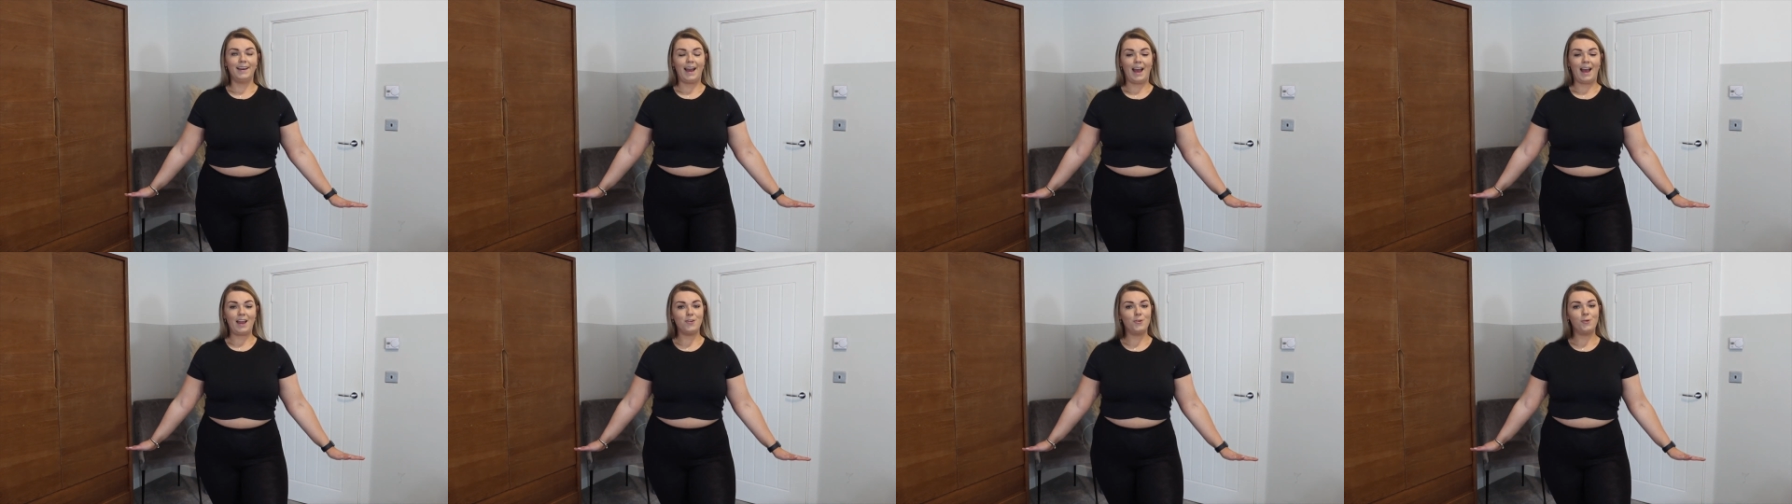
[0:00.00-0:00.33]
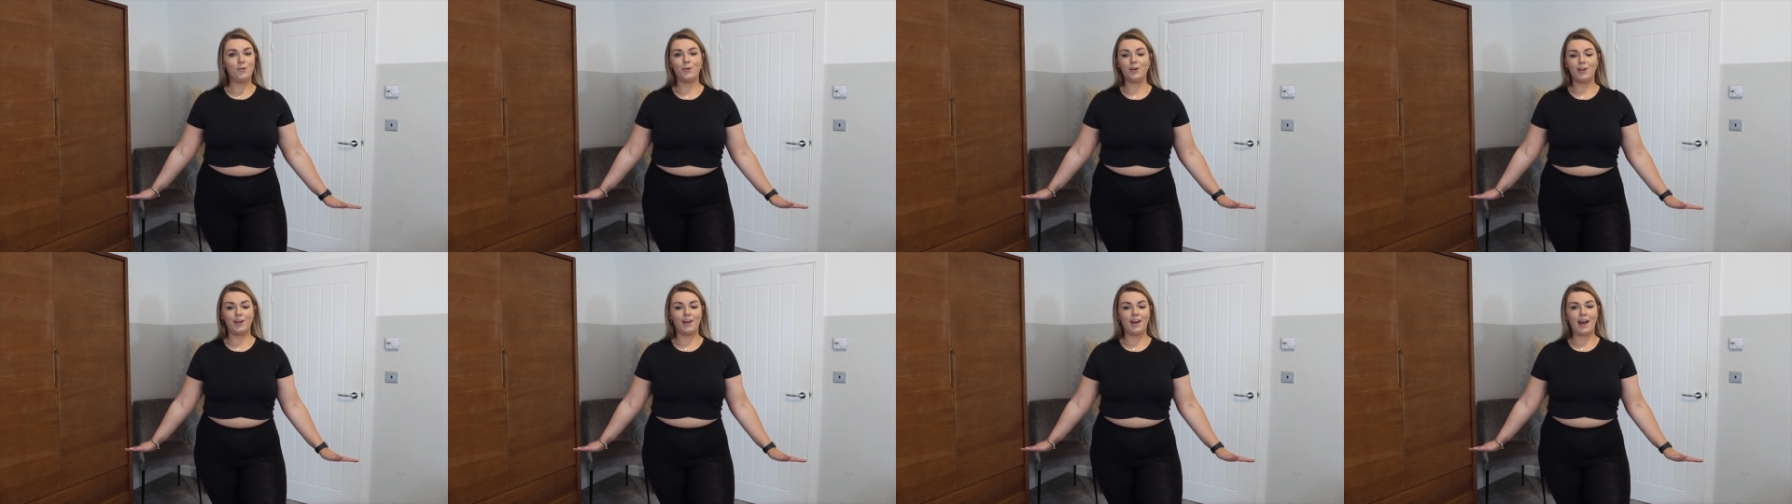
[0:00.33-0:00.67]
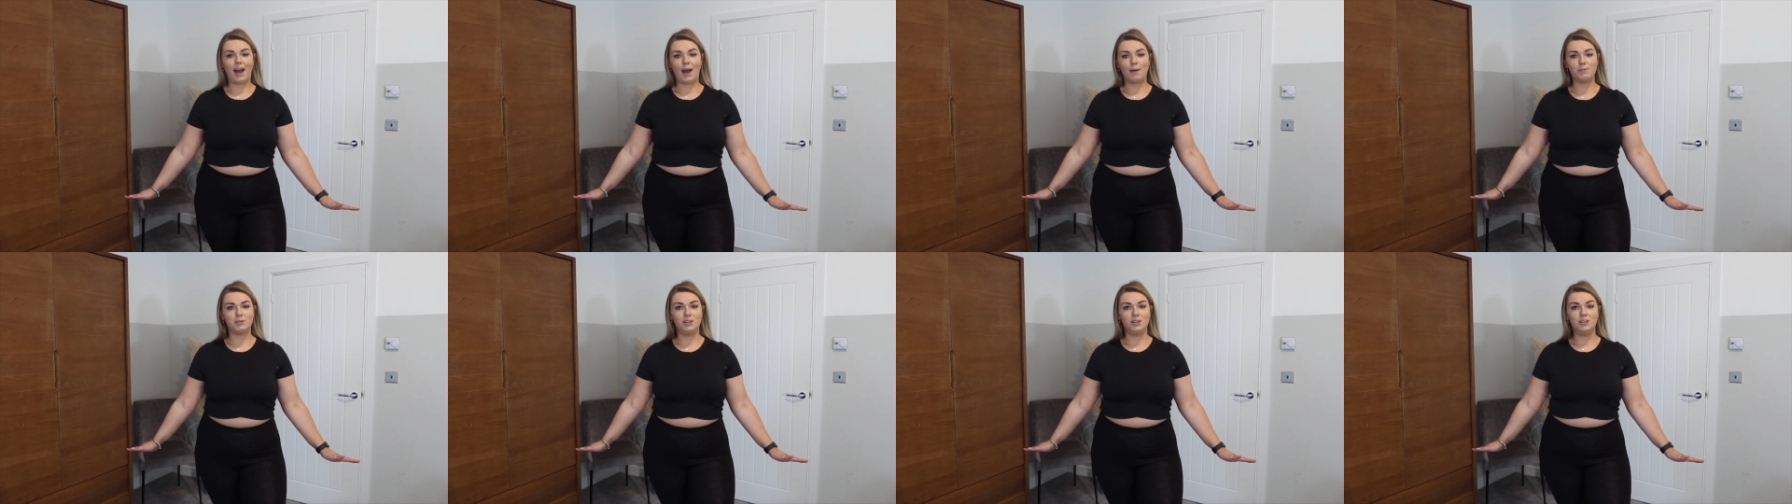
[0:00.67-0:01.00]
And you're gonna
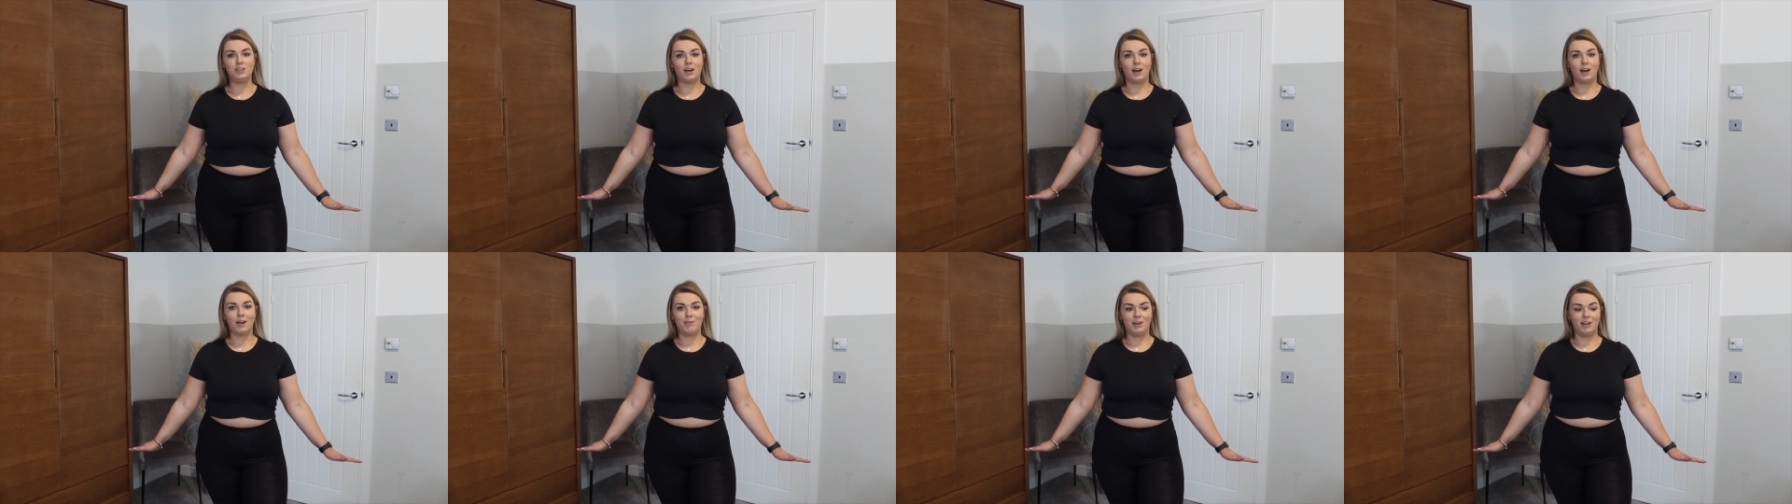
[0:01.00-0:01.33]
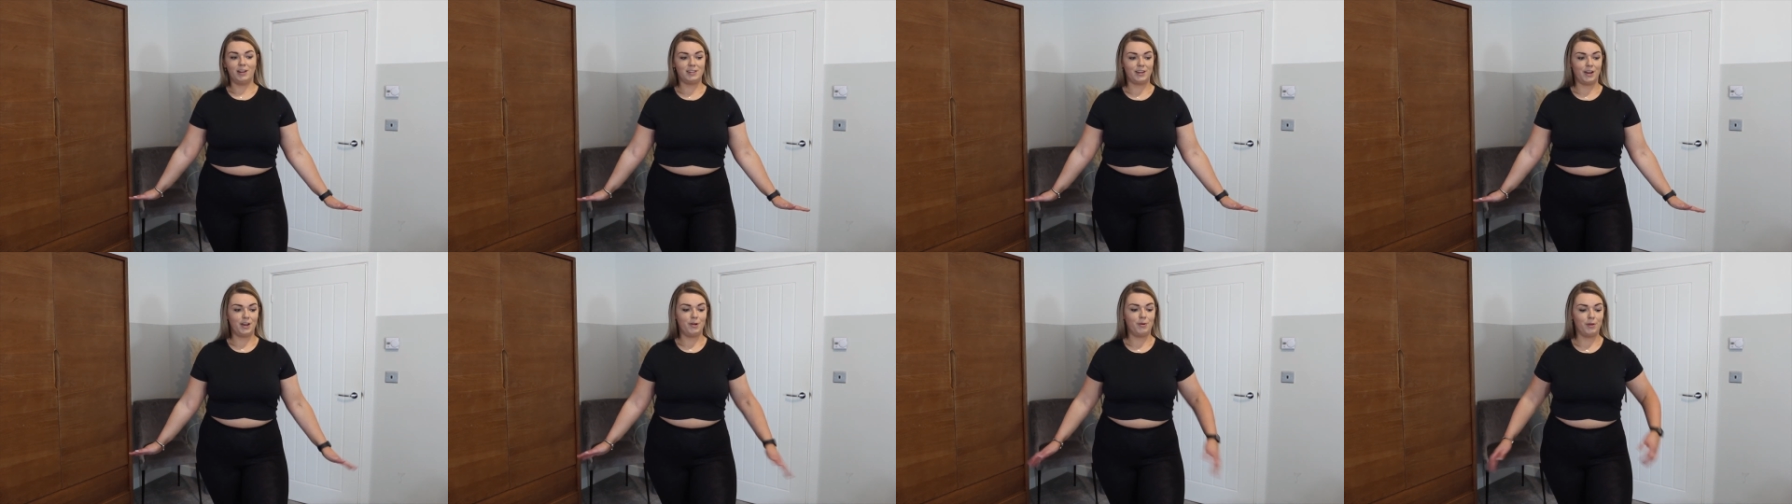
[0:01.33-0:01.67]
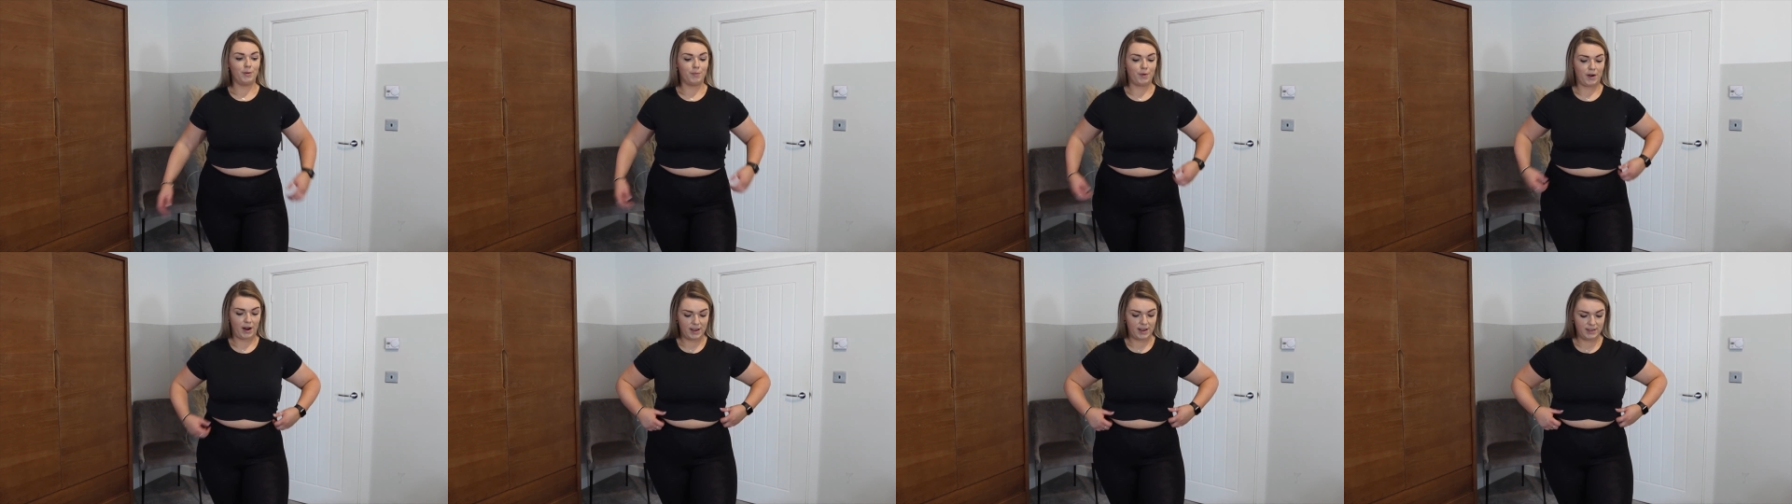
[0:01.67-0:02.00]
absolutely die when I tell you
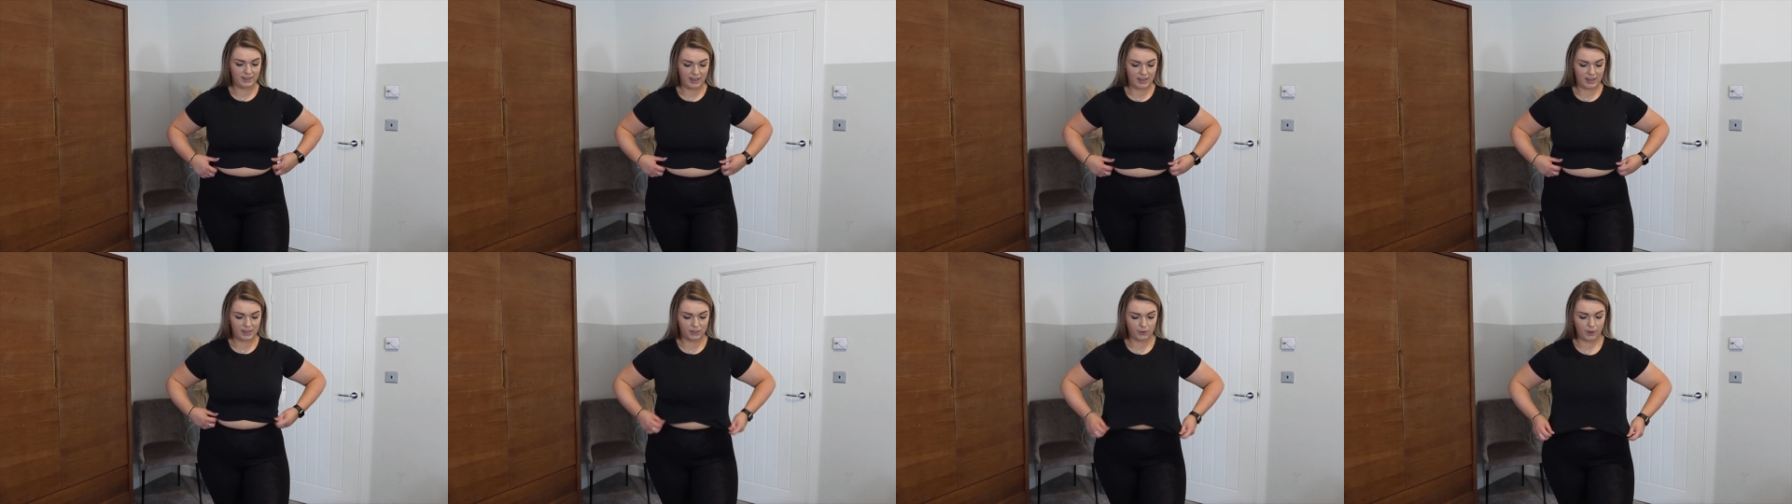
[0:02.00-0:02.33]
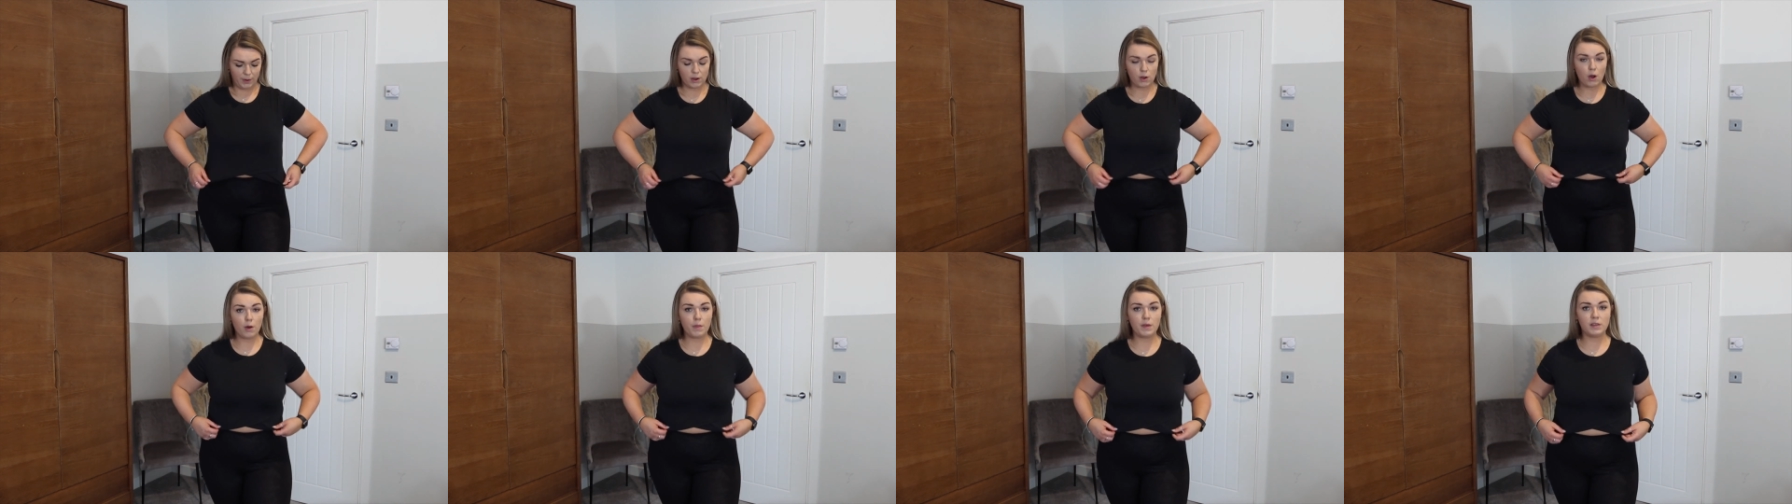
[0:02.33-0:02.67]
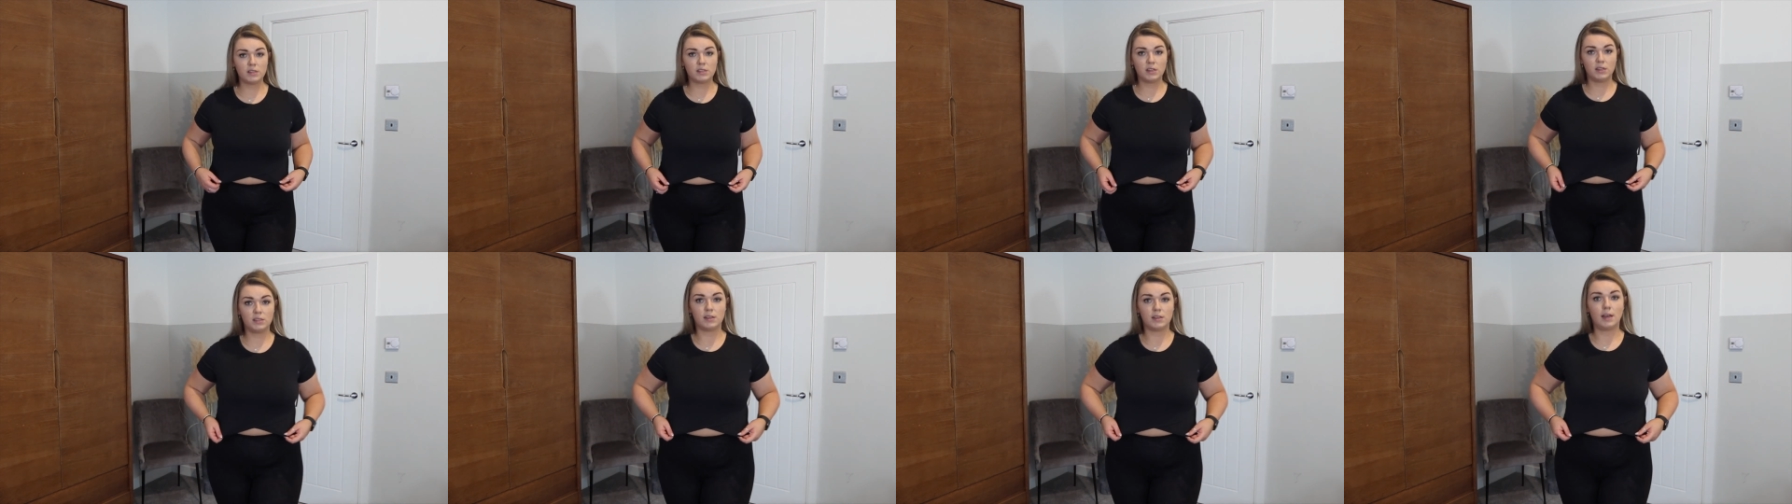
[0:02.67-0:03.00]
what the price is. So I got
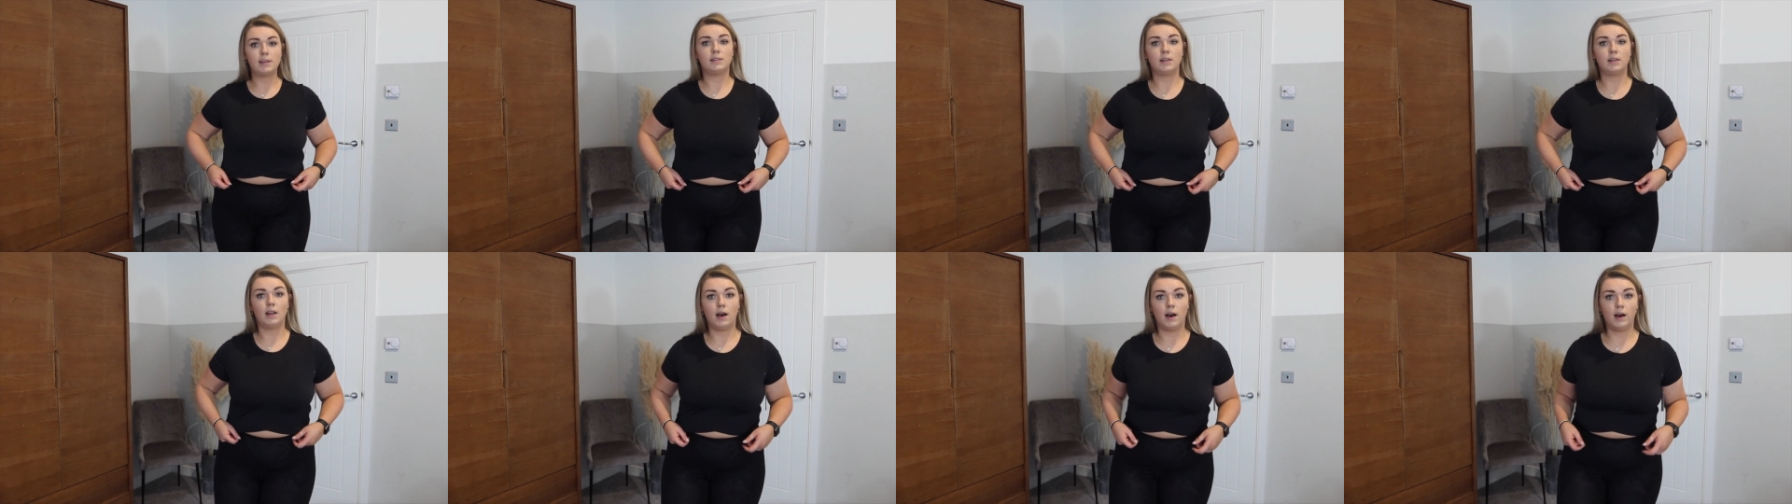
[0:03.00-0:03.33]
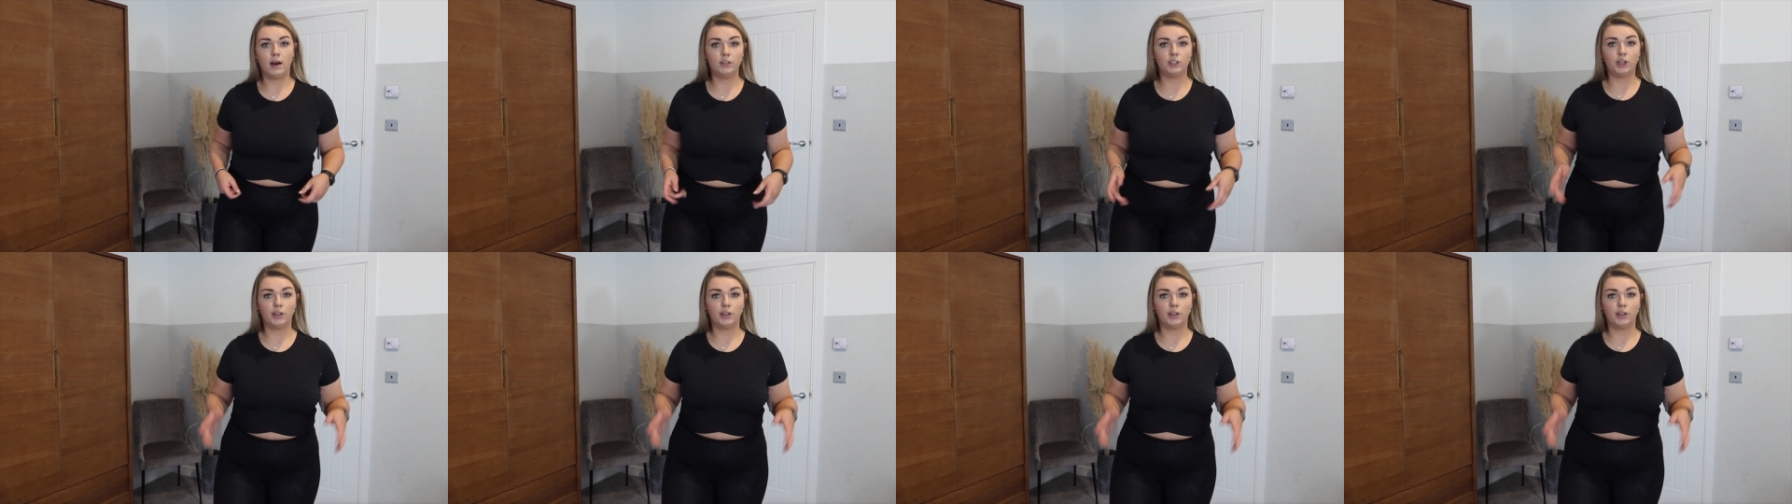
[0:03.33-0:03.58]
this in a size large.